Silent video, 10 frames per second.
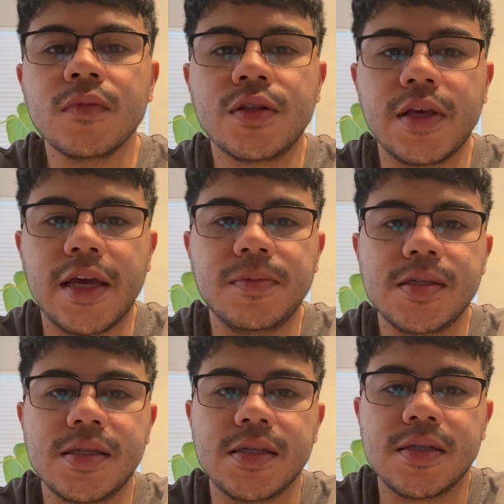The
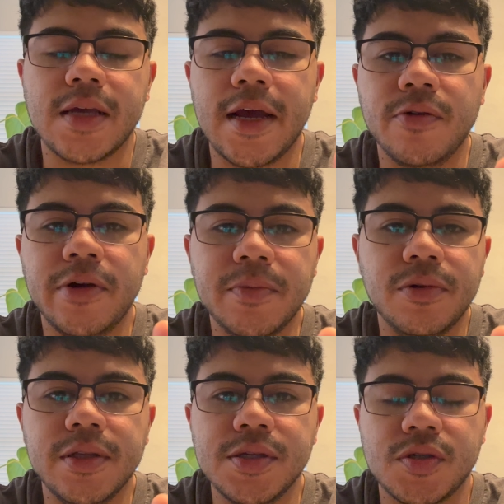ABCs, airway,
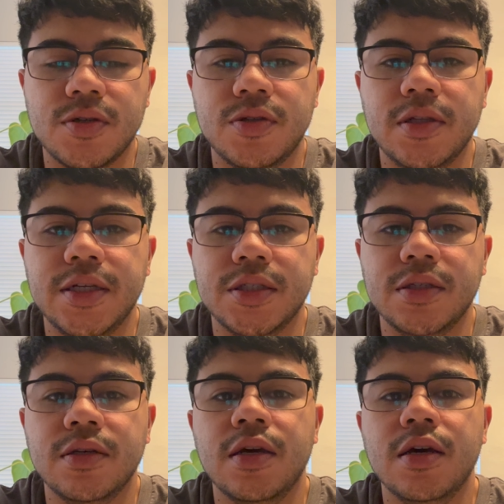breathing,
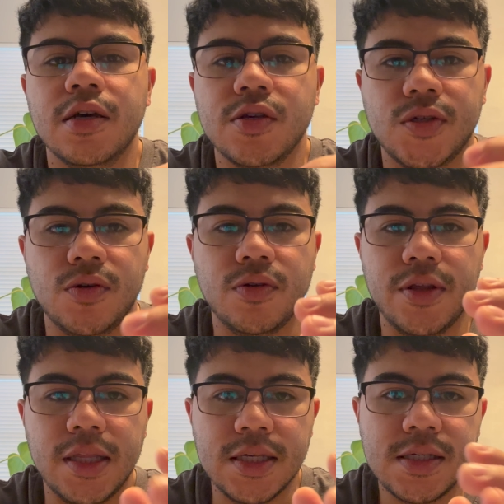circulation. So
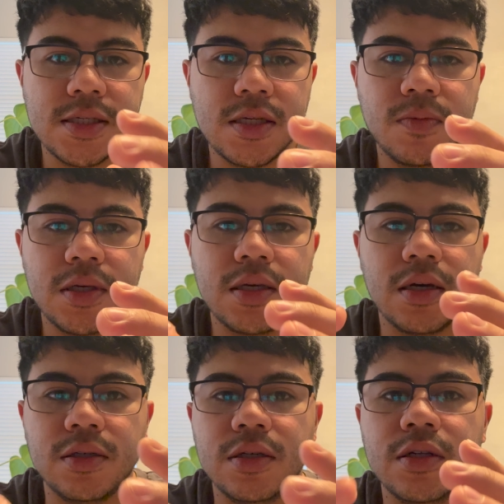this is going to be
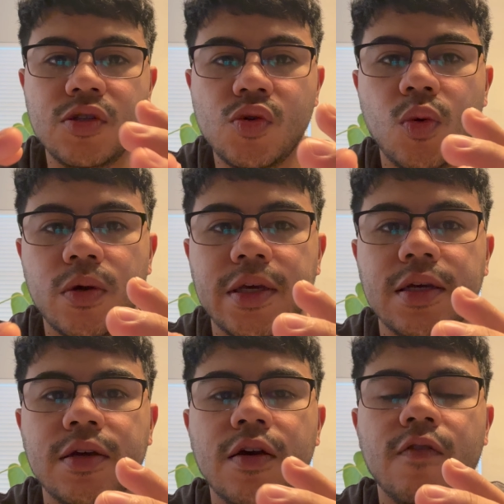a good
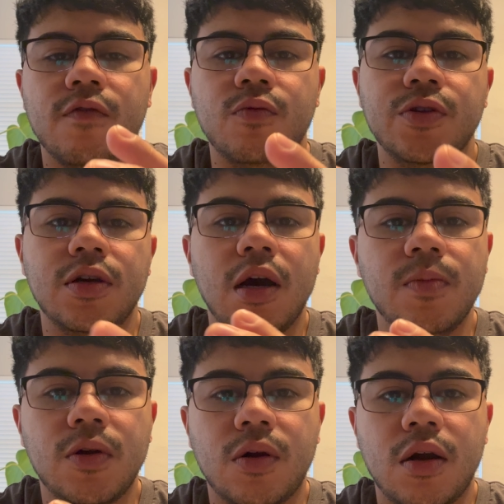toolkit for when you come
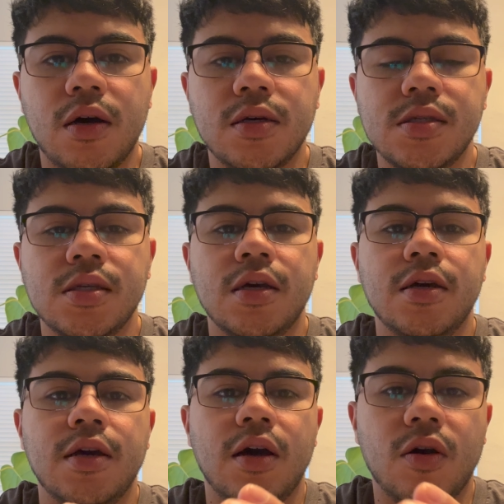across
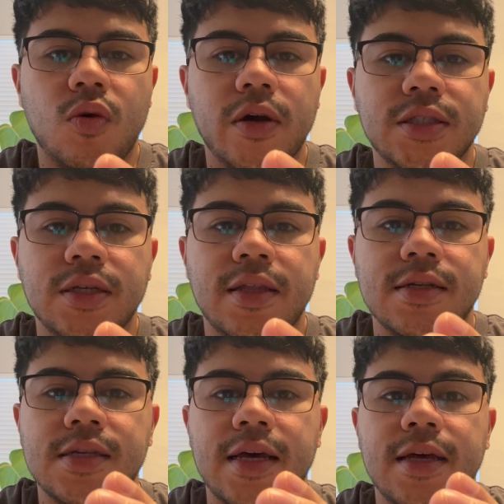a question that
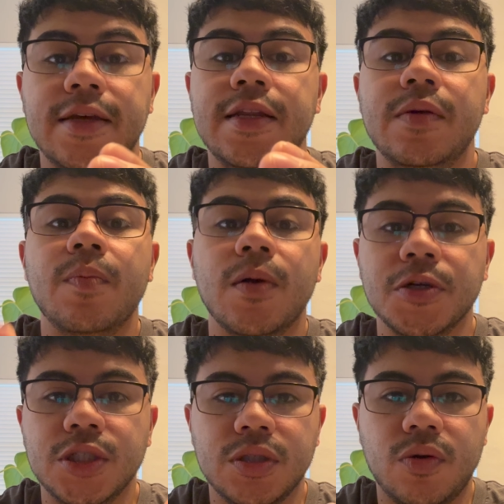is an
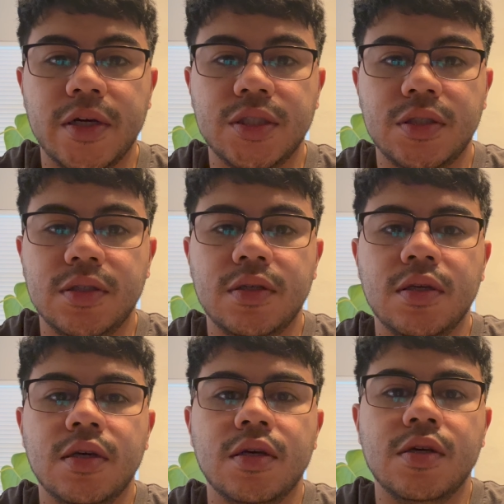emergent question.
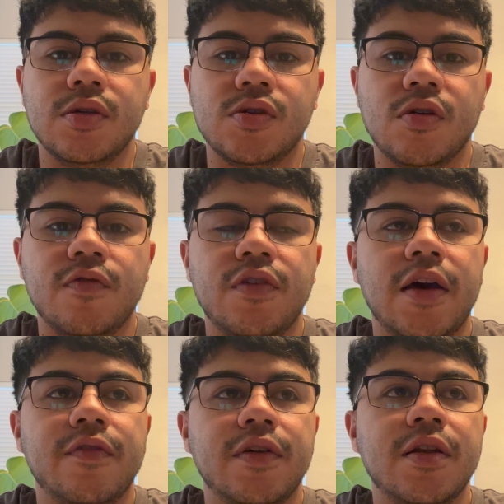So if you
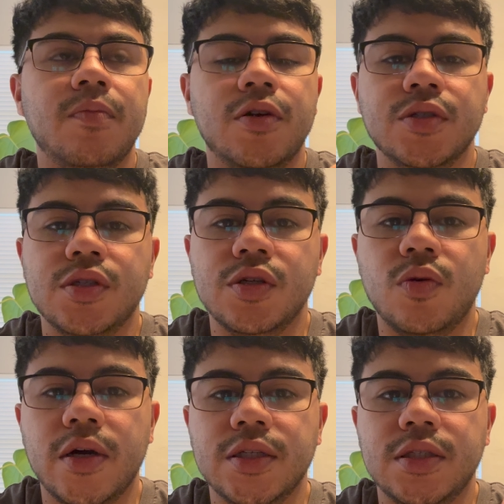have an emergency
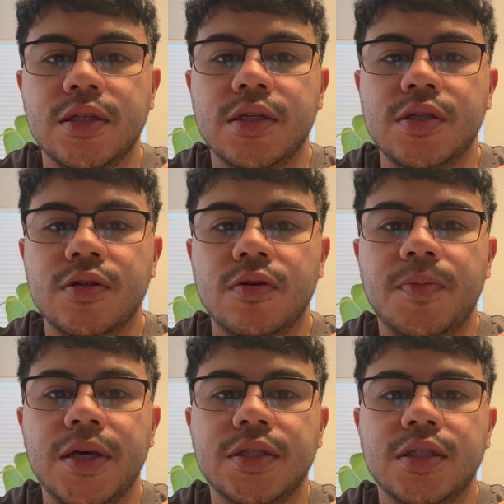question is,
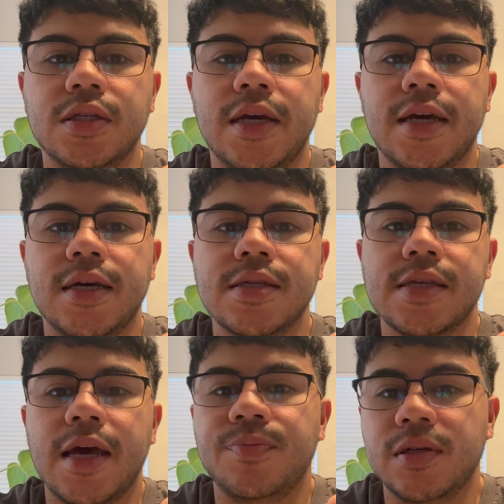patient has
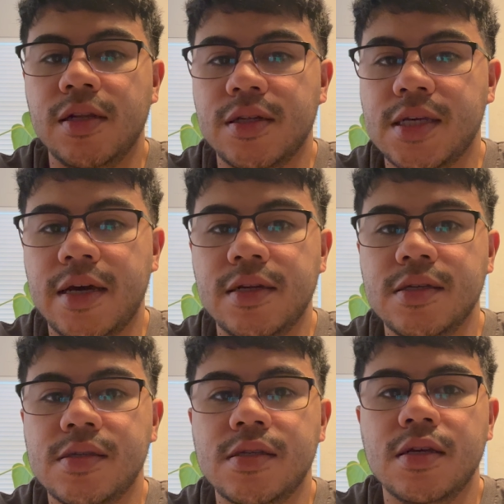
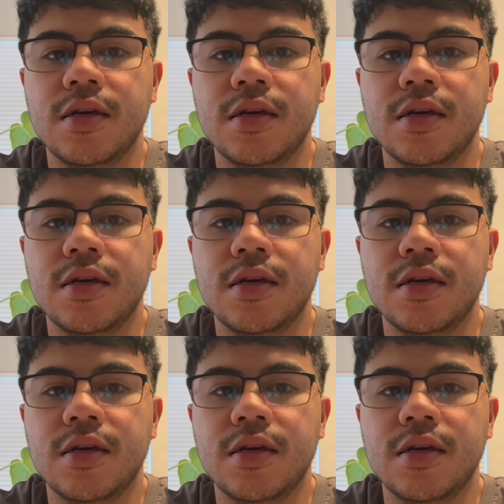epiglottitis,